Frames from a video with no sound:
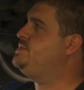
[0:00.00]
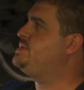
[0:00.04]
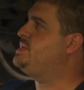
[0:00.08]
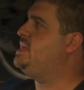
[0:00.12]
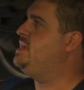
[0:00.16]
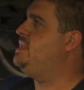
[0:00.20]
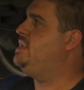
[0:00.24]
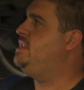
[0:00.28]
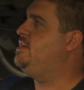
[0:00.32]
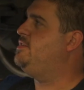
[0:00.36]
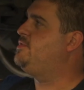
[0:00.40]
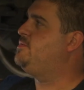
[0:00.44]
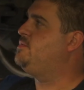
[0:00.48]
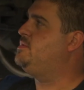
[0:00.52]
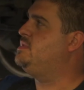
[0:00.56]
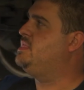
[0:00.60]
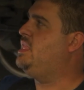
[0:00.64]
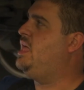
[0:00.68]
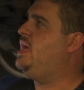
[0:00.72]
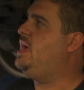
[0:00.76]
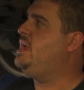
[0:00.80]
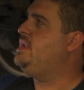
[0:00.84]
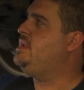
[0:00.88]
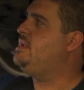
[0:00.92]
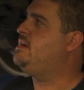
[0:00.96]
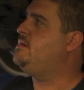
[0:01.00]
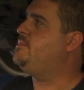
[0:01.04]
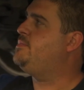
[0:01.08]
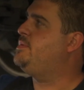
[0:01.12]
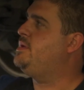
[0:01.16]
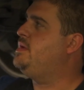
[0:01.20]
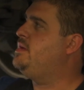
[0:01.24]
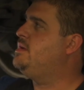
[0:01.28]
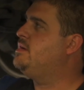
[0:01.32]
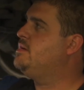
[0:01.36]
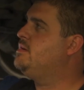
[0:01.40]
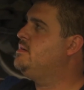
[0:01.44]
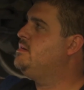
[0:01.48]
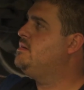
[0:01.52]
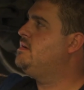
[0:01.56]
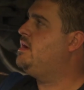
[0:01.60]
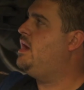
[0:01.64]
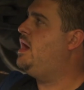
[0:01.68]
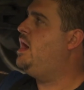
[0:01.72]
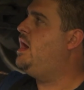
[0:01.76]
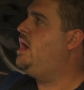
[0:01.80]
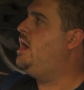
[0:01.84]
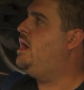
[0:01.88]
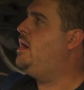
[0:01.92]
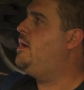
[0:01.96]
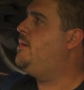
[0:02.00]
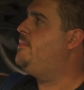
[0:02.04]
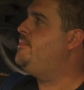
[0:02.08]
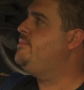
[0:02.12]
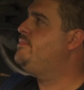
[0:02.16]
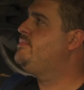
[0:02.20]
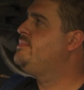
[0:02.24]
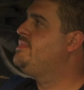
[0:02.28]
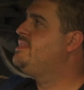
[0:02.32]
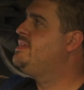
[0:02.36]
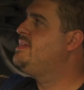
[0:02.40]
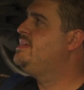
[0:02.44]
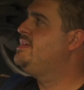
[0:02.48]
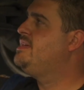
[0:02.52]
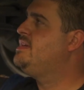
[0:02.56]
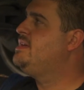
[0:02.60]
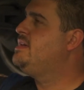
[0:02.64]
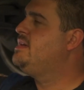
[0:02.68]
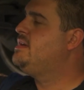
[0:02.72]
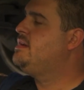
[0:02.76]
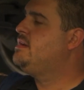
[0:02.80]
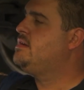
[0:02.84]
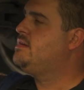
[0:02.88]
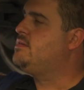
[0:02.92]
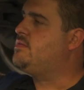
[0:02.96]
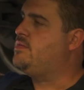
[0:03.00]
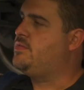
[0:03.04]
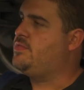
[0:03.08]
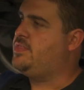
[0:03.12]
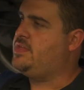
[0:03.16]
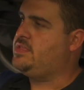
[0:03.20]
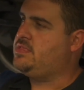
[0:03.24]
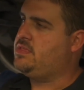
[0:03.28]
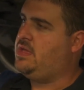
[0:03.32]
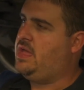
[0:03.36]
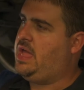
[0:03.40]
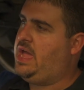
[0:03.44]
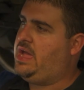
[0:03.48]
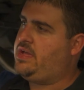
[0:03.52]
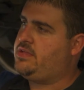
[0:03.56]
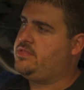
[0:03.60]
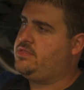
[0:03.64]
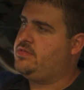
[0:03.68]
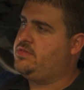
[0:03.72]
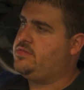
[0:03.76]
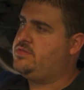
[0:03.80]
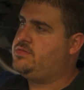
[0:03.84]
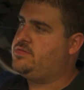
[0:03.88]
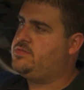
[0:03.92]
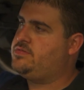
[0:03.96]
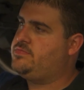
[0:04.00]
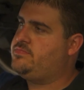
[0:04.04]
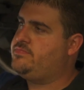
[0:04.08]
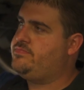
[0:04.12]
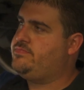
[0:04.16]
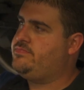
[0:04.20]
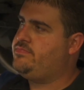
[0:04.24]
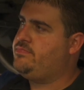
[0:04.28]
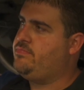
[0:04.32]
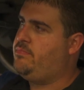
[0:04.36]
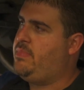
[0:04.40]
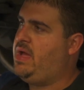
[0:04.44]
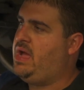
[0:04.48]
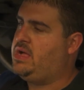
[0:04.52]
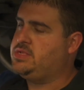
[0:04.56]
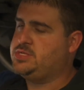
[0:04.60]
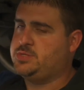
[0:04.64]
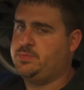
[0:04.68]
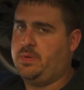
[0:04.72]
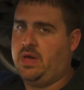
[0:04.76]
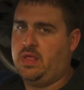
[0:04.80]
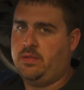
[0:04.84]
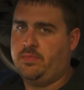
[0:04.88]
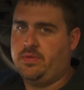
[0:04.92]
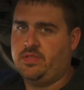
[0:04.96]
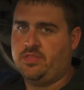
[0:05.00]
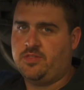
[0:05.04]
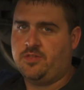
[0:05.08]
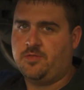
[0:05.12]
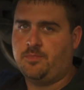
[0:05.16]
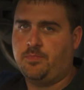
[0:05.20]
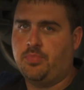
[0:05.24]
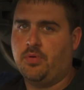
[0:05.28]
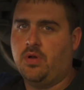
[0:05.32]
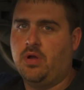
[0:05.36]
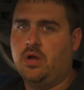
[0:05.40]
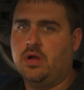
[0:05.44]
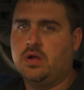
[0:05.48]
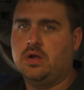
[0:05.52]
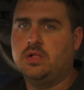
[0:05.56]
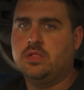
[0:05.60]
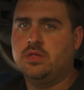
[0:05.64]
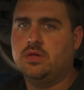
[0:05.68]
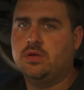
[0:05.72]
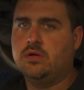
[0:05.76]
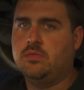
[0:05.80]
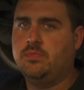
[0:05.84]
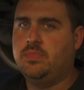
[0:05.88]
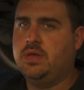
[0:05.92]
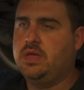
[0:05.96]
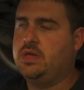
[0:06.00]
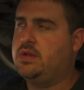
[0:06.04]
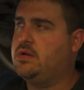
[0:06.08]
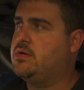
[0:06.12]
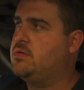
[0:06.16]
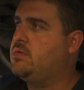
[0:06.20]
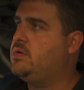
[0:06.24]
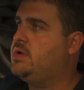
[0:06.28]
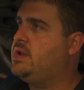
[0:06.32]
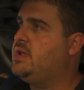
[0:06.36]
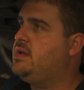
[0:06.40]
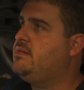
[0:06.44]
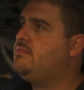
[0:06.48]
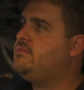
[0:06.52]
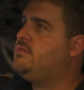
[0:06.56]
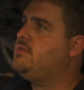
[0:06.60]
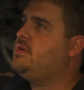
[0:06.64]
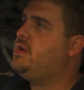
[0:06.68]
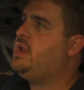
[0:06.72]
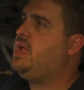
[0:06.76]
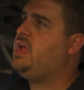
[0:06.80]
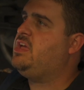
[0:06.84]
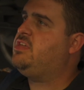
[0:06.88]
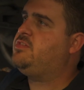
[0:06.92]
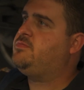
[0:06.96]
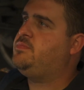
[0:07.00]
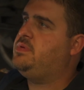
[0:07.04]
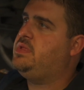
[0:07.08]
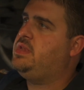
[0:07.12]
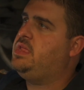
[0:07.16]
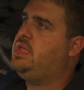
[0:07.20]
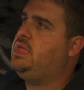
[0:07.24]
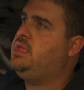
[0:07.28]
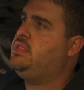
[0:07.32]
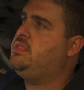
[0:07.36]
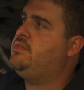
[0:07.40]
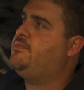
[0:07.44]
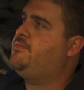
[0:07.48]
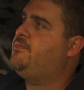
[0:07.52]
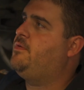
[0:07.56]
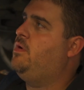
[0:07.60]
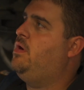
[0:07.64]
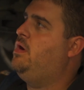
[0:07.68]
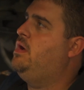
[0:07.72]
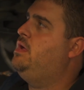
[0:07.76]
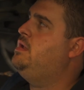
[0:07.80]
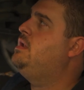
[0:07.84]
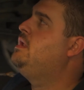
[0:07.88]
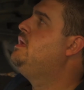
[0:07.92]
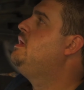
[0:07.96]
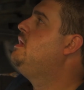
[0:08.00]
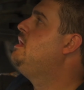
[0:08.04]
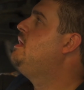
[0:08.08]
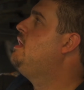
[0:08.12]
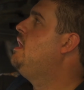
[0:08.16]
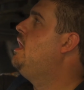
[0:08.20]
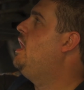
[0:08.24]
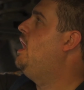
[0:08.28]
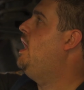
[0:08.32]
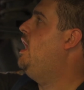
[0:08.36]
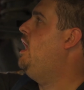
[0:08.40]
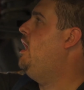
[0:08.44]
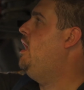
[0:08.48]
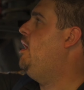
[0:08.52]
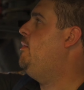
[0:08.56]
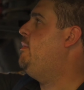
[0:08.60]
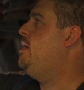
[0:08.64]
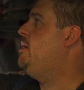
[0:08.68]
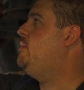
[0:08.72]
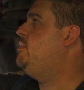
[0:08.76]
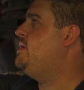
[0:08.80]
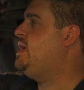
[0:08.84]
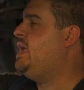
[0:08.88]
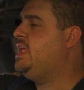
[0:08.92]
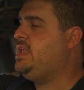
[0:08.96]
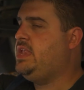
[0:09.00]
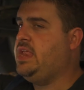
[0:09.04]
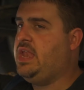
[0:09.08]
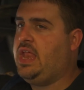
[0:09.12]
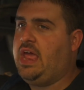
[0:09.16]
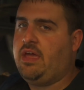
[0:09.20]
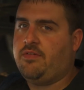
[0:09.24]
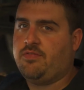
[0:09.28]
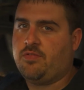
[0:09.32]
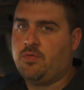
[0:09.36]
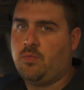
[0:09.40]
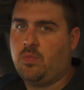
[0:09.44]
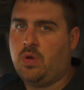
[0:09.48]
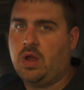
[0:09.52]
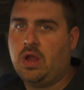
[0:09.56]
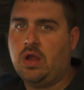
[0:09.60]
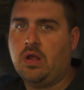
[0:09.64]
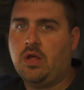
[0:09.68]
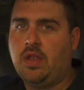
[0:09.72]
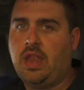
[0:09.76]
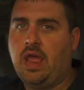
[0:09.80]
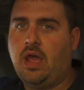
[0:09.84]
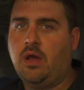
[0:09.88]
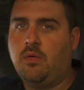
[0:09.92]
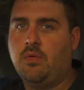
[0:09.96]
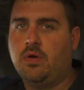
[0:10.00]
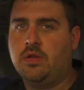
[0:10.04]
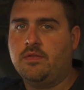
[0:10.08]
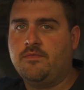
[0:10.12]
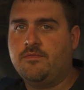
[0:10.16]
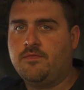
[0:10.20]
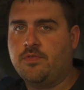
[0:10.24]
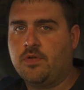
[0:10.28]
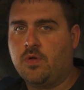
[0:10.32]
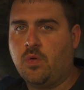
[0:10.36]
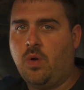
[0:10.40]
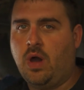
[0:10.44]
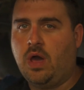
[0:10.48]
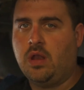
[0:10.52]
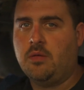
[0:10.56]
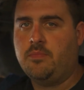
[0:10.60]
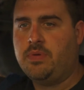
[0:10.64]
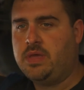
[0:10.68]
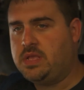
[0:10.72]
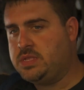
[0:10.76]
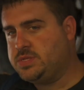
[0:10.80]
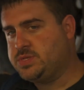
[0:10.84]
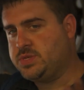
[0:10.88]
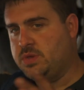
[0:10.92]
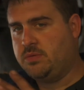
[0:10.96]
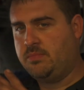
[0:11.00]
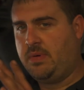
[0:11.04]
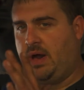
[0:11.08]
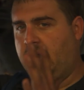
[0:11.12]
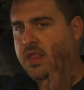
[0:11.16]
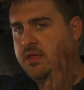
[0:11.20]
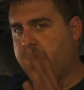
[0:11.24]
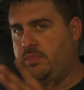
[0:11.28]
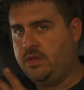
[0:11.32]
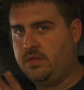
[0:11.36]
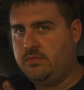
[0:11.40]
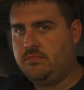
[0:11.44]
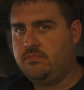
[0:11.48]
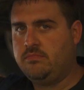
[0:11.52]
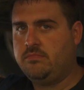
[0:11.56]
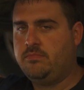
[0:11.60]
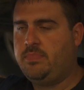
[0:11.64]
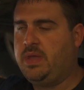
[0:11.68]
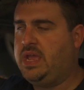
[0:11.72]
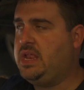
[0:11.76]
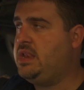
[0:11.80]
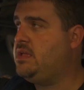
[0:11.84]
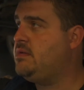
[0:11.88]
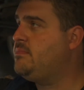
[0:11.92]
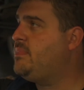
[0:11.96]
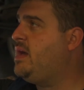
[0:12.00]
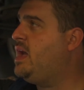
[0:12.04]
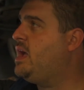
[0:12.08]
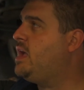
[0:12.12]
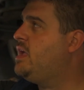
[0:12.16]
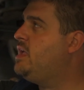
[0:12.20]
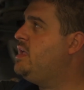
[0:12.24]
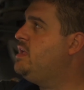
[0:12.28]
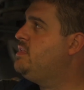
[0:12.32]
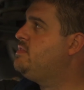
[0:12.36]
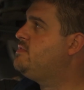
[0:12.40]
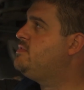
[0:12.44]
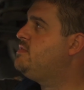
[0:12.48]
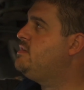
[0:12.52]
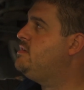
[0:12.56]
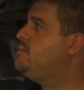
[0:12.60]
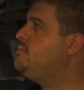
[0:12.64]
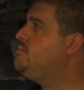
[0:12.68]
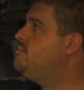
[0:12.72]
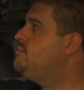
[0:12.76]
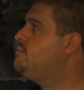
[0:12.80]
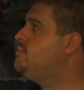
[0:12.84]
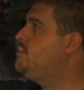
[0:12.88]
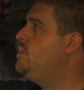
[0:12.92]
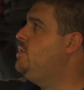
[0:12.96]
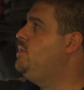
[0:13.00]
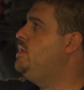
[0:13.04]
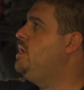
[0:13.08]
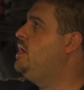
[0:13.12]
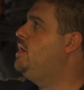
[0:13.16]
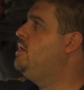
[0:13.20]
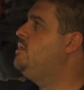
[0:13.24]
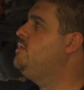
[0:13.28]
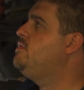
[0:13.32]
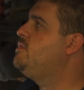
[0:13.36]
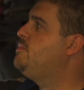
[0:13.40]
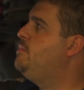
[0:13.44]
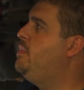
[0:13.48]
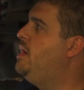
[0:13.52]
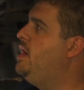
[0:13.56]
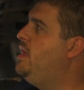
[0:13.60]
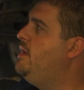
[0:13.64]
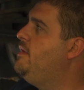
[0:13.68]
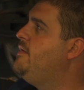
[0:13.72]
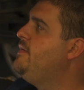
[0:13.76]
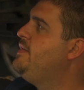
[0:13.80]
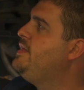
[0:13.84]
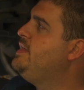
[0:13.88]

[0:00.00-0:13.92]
getting this one lined up here. I think the mounts might have been sprung a little bit or whatever. It has been hit in the front, and we did have some wear on that one for quite a bit, so it might have been beating back against it. Who knows? But